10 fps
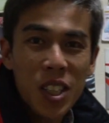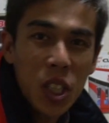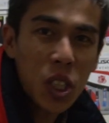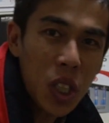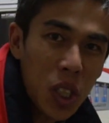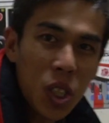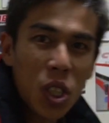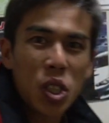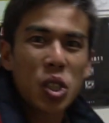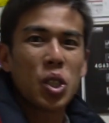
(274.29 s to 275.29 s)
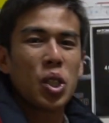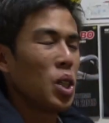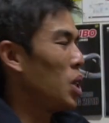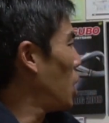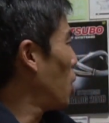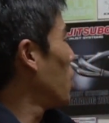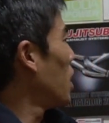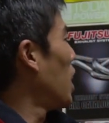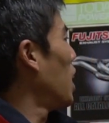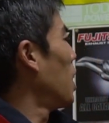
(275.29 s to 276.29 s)
This is just, you know,
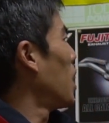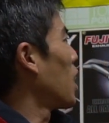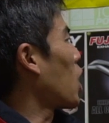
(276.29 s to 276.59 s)
a